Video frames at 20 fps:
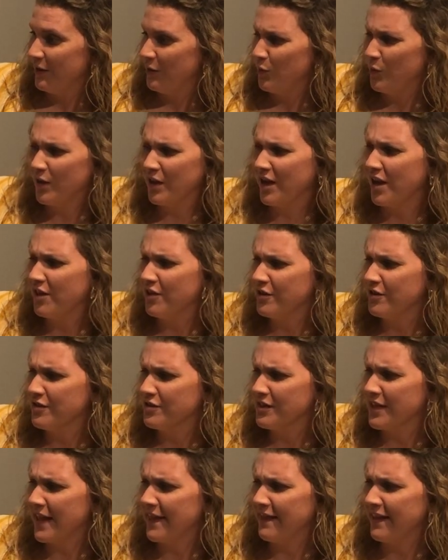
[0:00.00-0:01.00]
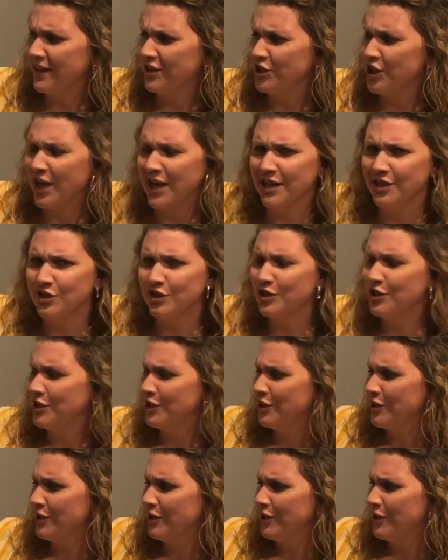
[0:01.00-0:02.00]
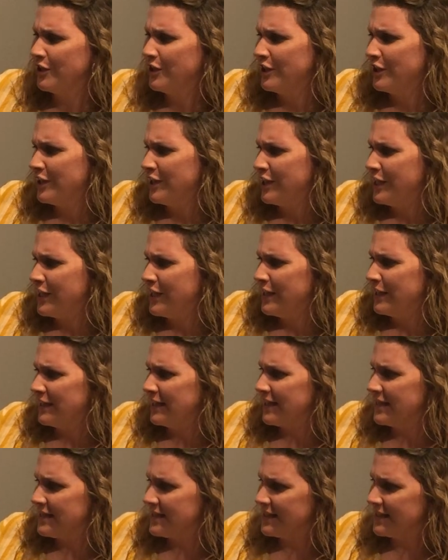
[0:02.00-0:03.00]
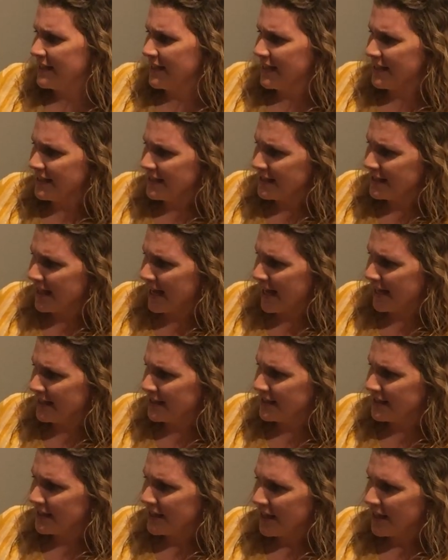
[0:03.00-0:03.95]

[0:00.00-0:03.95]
What colors can they change? Let's see, it says